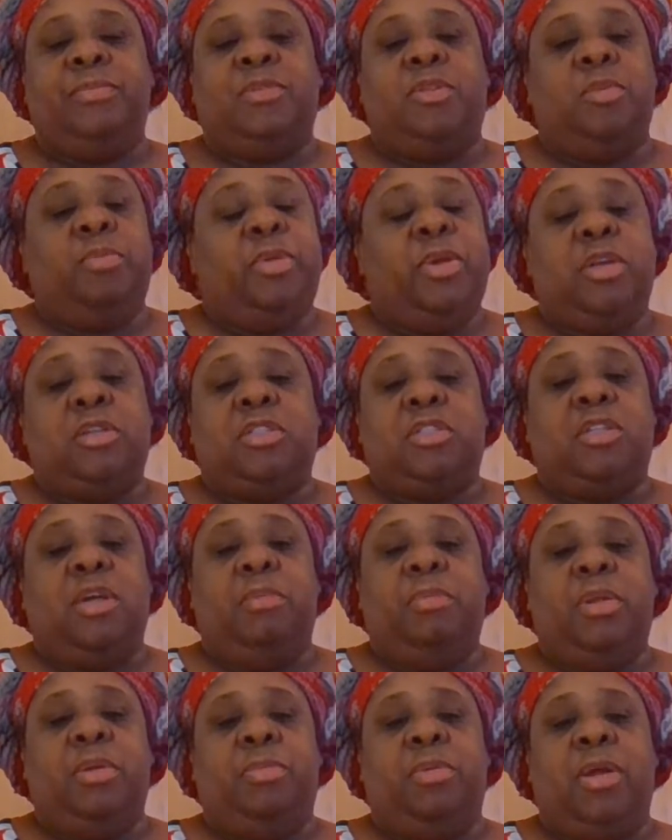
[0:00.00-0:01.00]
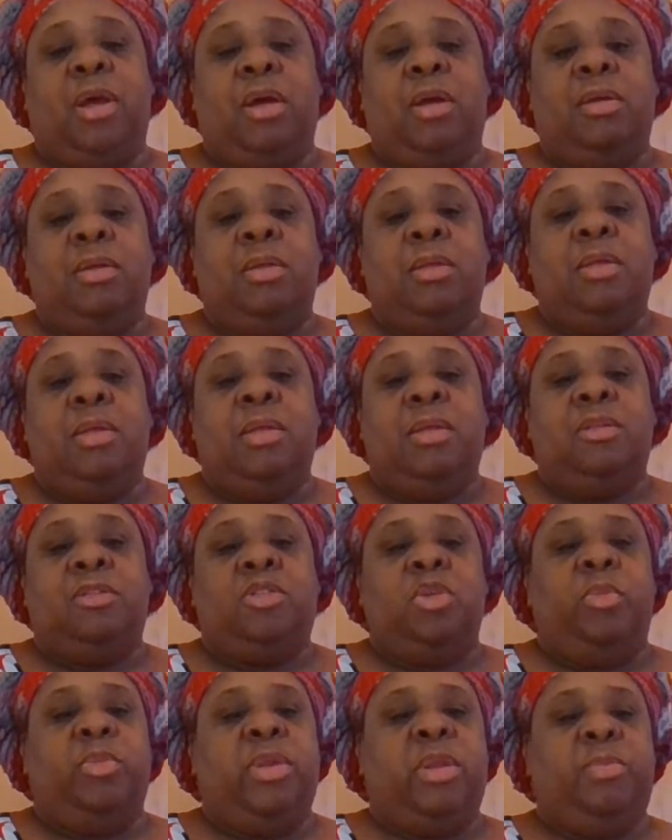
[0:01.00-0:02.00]
could be a stumbling block.
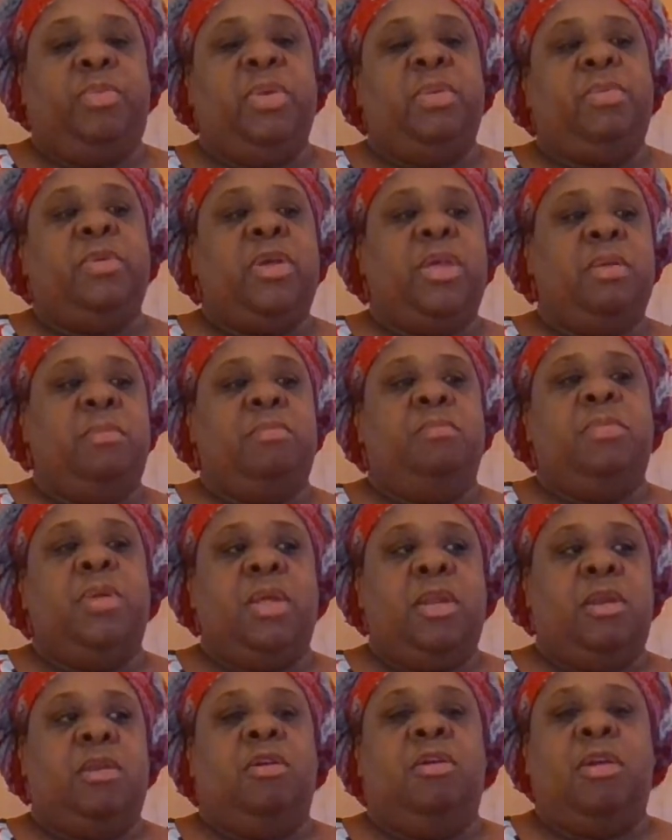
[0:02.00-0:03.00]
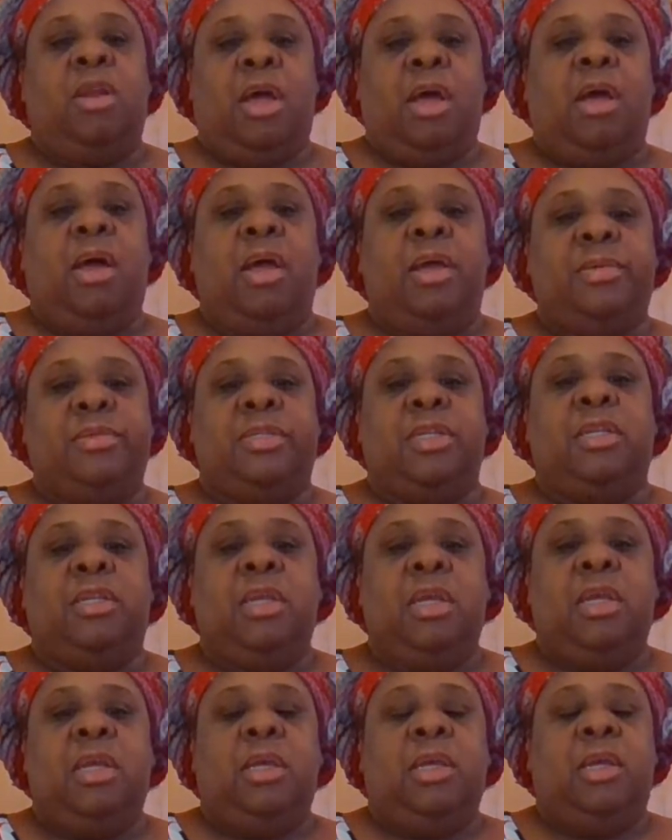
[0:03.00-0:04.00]
So many people get men in their lives
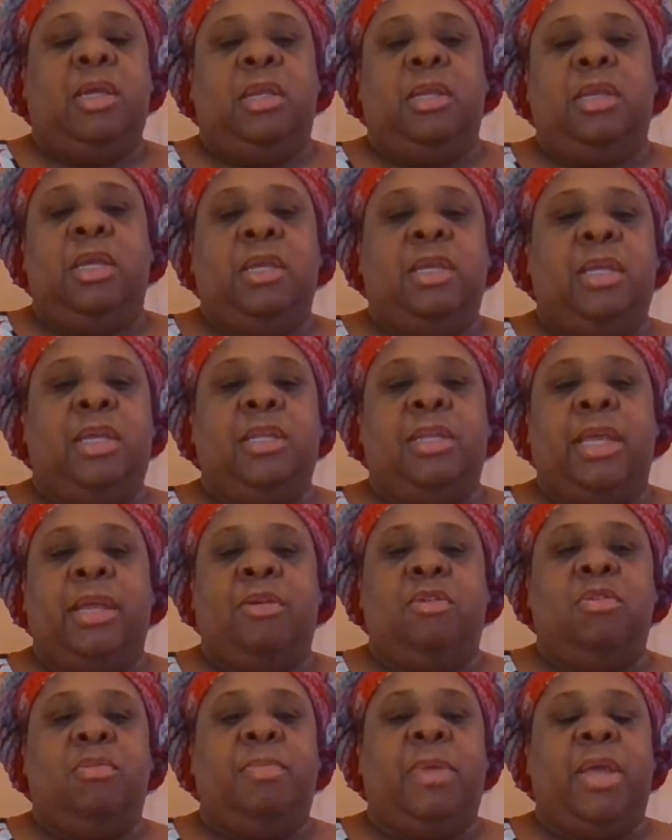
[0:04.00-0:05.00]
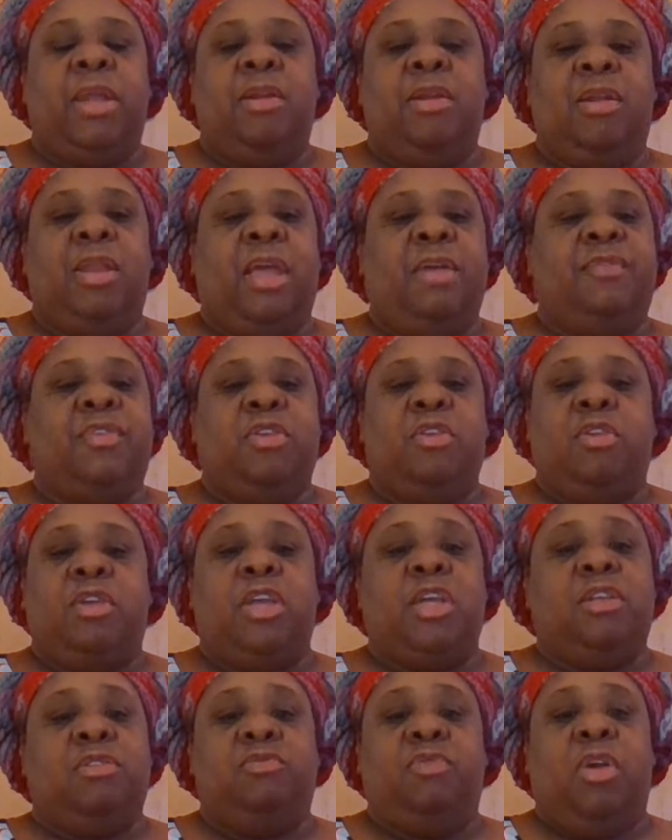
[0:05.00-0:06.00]
and get that good man in their life, and your
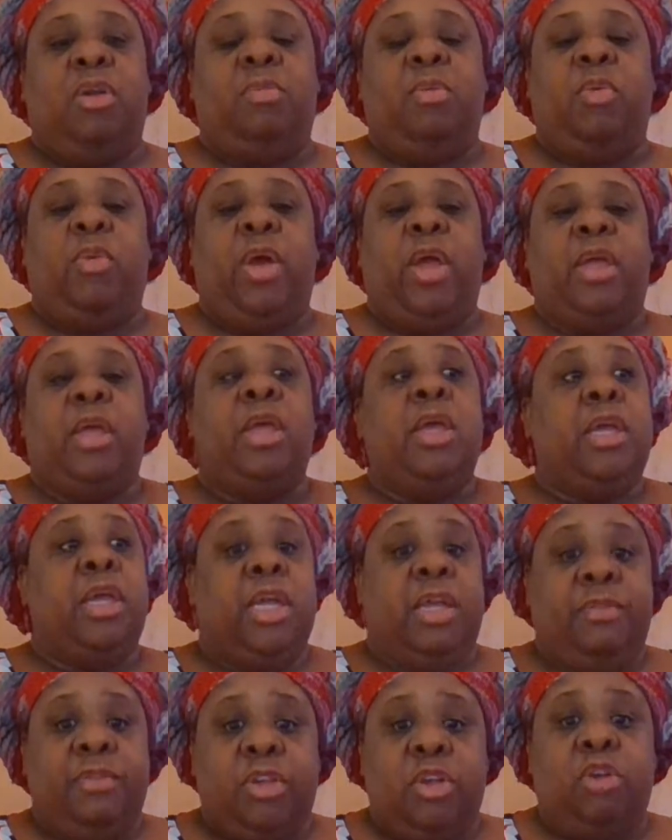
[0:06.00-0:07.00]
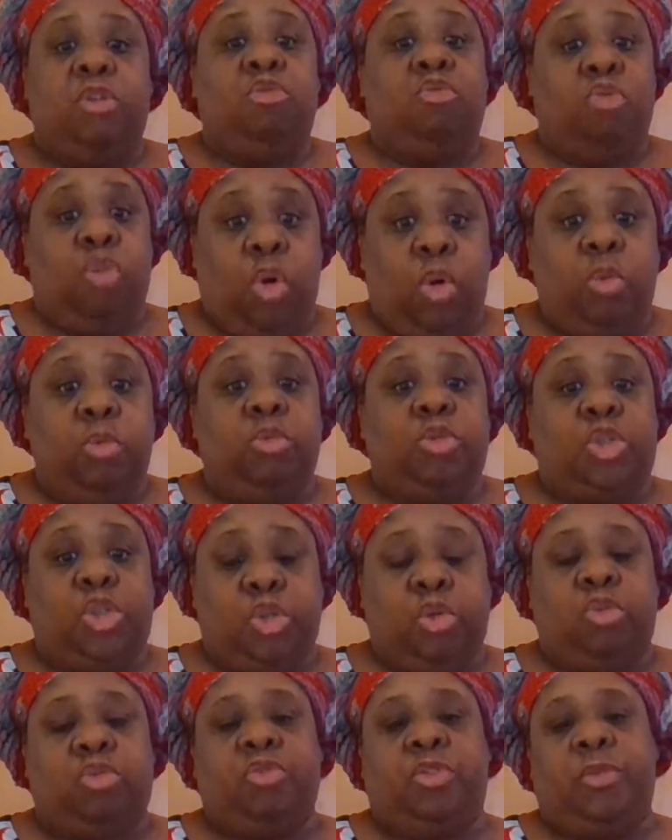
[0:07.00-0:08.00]
kids run them away. Even your grown
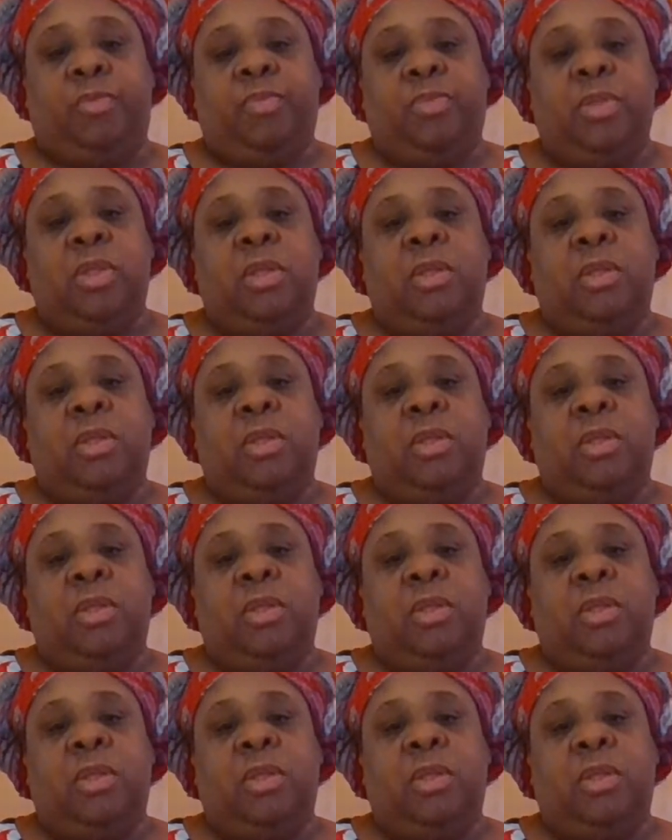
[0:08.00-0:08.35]
children.